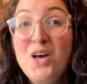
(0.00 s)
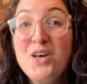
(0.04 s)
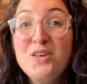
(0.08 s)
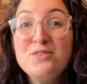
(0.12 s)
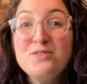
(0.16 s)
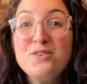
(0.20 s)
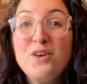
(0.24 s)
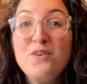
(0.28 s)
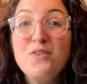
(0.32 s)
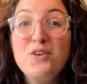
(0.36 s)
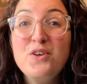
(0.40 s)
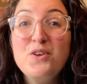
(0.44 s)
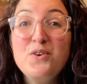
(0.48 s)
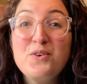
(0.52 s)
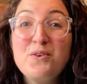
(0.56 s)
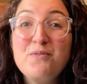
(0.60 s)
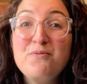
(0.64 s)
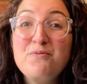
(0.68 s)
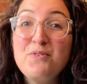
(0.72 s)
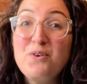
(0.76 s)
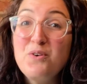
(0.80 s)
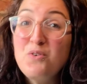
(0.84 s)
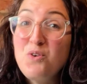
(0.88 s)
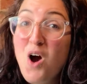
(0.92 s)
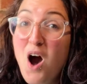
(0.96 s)
so that you
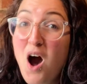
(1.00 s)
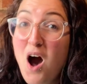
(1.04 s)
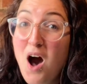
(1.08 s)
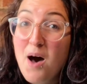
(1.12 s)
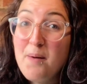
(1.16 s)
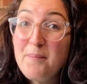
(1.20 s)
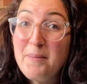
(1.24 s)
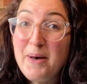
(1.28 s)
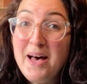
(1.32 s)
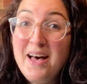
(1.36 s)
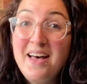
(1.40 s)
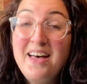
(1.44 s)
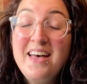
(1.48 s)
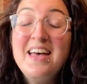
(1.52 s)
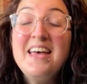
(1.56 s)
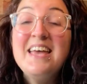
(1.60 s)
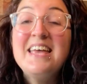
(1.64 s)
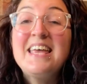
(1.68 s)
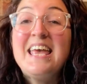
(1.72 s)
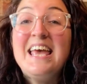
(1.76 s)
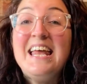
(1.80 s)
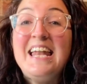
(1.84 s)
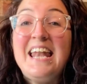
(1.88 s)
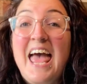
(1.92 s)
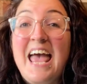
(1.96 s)
can feel calmer,
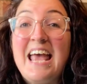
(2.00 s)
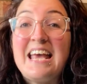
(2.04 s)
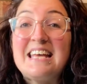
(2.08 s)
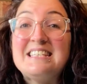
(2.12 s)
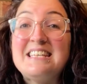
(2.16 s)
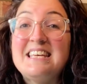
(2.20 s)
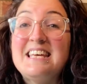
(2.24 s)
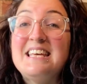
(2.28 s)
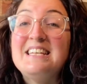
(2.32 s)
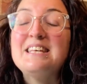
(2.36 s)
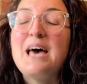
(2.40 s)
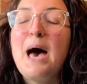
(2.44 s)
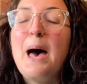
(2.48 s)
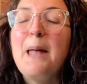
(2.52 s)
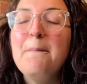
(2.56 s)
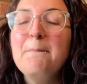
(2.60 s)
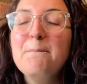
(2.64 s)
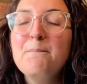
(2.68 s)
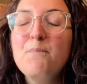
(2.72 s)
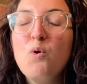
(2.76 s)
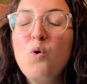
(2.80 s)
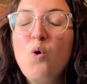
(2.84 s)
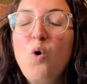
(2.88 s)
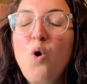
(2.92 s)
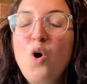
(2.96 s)
connected
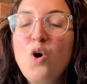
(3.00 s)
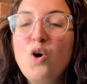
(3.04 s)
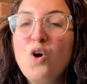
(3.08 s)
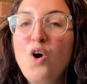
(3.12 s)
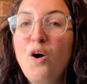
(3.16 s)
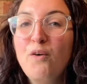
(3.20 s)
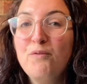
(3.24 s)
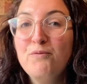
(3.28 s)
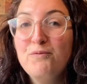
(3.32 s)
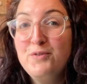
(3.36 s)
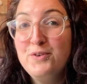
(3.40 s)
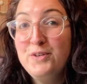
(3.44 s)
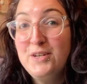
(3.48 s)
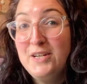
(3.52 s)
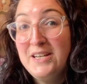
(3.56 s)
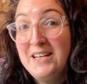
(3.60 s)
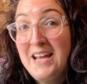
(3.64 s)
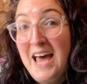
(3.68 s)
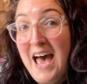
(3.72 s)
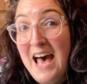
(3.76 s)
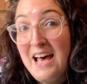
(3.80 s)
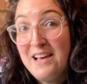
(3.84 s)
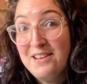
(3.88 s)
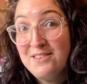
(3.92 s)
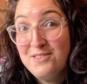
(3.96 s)
and more confident
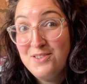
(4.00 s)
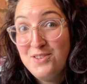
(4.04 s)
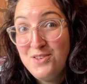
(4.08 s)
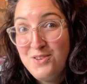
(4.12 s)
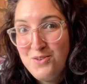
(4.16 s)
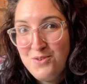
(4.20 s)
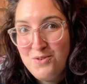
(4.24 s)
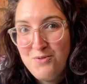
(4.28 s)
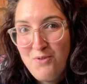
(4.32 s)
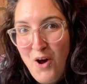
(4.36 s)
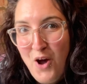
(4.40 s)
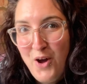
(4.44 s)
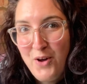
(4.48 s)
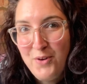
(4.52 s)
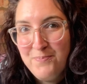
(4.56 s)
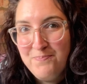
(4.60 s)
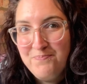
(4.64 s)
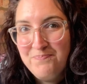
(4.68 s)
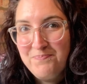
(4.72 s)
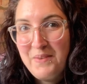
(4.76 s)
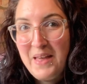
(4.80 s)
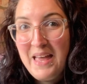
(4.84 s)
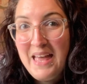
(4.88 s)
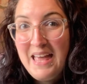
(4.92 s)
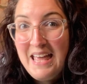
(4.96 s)
as you grow.
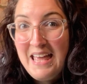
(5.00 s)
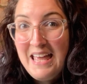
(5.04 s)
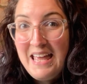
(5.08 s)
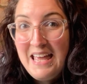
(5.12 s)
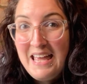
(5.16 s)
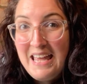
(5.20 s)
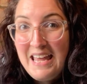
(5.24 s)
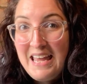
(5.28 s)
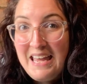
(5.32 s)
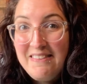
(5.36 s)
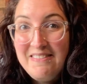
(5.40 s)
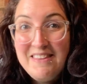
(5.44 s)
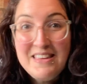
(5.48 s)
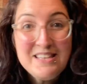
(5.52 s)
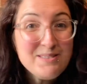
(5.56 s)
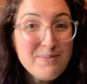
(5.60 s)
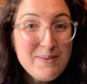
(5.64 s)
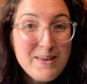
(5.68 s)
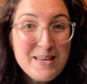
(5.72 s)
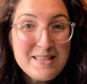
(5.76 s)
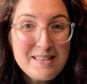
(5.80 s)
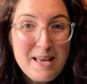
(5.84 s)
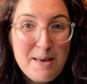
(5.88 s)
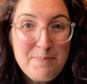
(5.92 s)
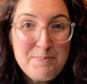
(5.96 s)
In this
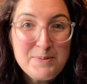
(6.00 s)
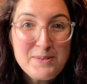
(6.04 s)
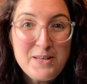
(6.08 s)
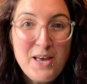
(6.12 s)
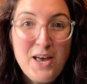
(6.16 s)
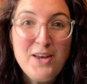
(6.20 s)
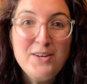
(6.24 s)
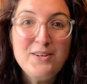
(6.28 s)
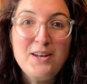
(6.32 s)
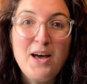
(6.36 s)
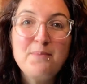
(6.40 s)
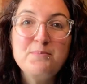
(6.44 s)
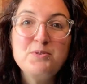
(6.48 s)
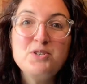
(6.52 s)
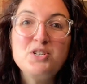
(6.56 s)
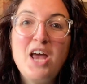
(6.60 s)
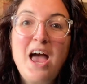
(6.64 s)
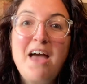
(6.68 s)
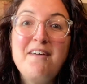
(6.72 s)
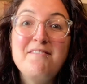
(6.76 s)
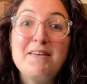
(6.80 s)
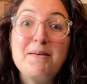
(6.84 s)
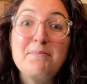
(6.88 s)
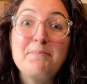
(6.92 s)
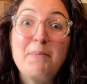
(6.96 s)
week's episode, I'm
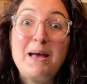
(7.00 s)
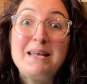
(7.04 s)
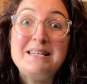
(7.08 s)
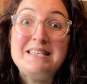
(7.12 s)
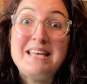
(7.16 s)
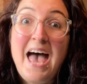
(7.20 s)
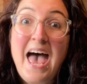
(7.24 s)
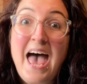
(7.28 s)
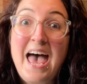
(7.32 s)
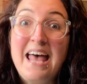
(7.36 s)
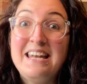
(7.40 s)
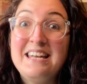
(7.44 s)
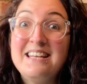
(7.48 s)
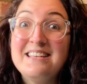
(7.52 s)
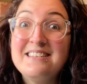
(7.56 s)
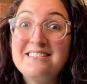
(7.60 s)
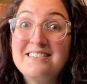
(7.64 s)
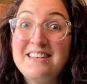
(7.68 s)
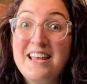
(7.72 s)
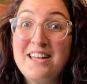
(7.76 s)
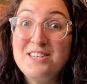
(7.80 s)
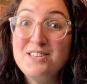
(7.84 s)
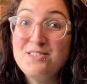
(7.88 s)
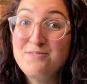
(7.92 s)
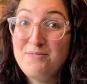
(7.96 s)
sharing my 10
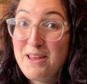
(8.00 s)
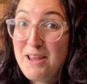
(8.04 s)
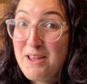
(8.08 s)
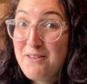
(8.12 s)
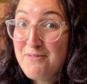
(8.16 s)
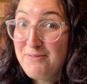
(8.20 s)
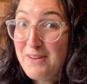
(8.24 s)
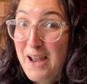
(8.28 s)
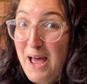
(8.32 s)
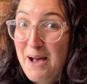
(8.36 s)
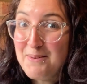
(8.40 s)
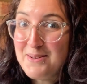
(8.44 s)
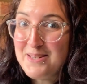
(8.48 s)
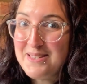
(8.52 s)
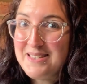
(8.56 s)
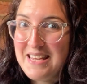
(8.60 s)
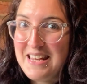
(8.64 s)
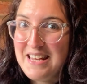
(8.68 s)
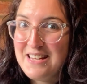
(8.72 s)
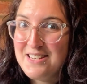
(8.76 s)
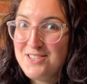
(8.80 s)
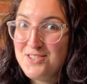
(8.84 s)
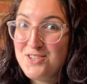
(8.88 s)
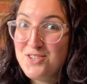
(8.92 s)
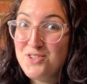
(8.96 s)
sensory flower
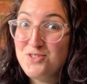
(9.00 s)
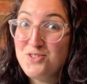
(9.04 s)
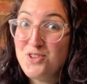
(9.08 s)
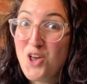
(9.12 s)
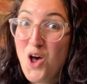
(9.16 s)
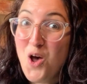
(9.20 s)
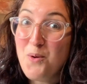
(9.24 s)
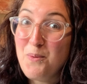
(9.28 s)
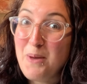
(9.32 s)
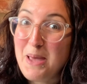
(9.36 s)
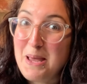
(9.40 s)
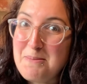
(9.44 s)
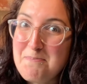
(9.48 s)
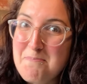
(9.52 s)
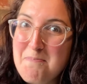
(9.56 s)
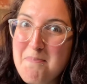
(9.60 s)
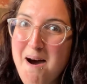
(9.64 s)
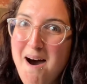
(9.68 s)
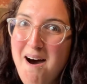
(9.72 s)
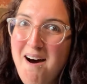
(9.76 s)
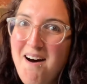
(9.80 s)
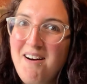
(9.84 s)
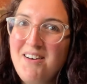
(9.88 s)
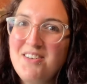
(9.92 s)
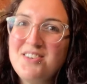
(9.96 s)
seeds to sow in
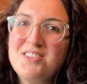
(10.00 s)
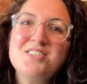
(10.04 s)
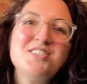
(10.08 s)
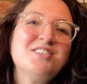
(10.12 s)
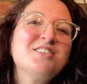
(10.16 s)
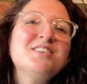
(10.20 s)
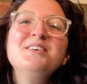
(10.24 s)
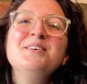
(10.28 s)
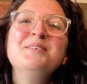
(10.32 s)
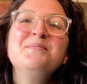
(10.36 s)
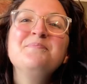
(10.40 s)
March.